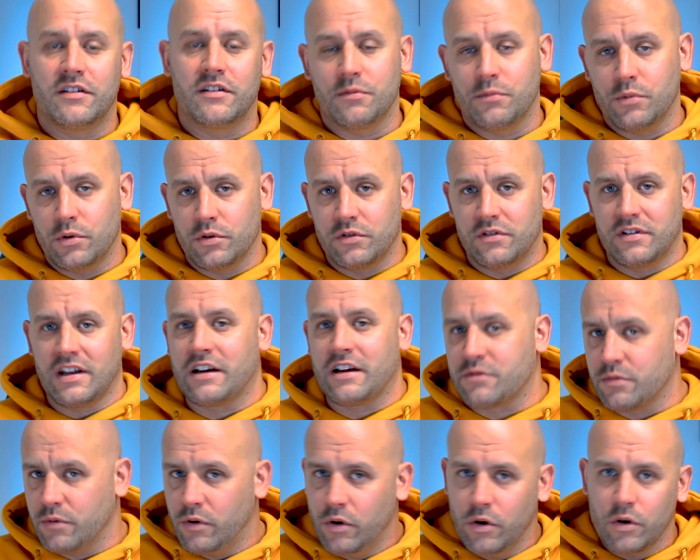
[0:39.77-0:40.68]
towards the
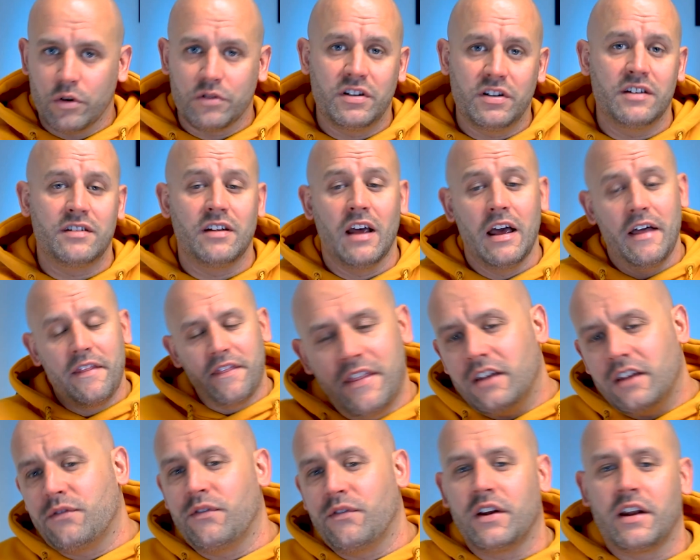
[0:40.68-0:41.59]
actual horses,
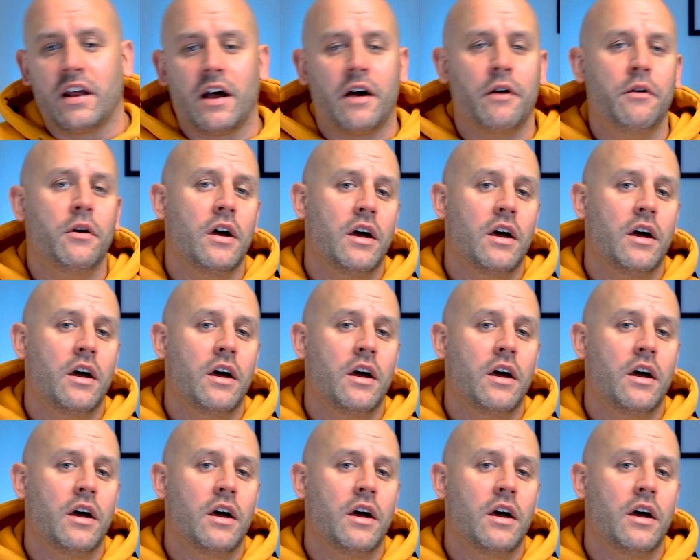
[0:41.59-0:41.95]
this video